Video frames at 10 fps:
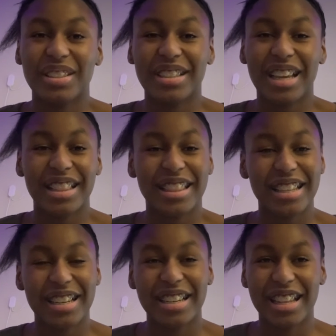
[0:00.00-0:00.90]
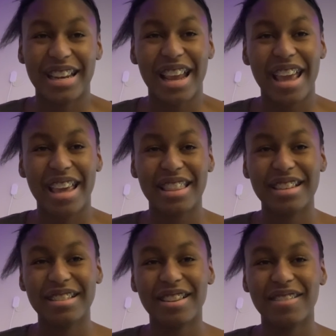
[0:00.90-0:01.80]
at the end of the day,
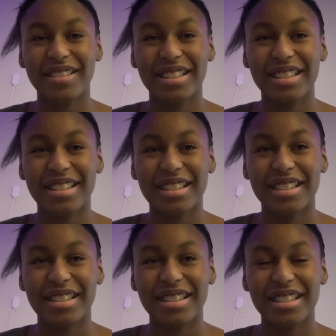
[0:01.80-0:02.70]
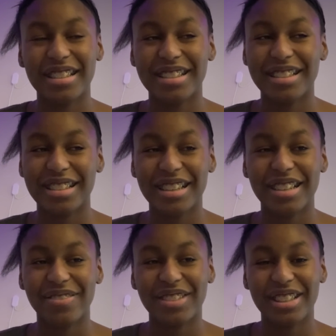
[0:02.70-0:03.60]
there's always
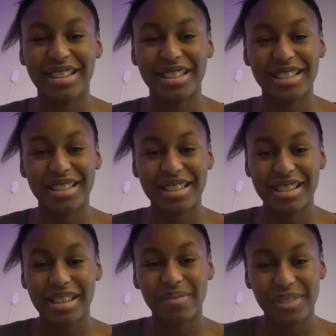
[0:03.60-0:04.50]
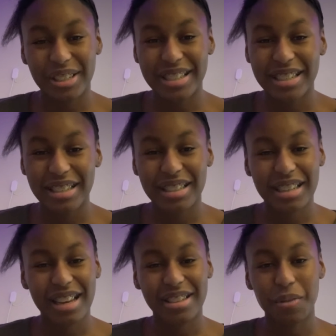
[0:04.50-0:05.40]
gonna be some reason
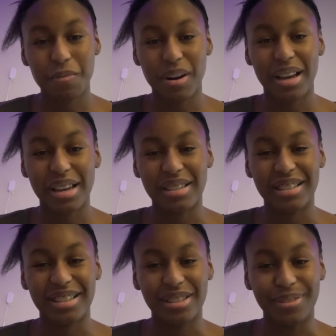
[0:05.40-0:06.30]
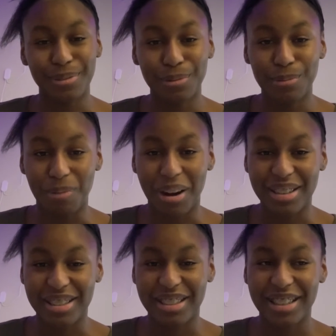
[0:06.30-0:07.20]
as to why you
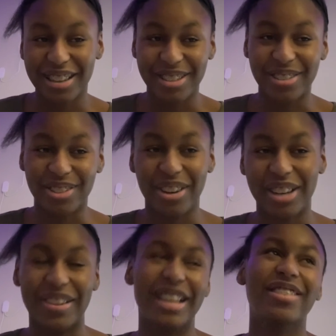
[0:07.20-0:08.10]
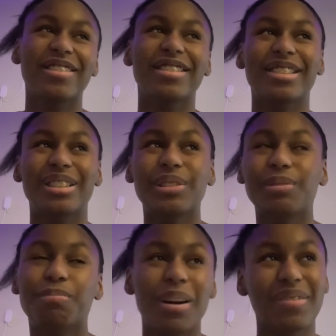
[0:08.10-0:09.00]
watched a shoujo anime, or you
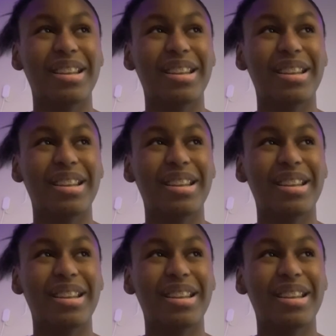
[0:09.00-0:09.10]
probably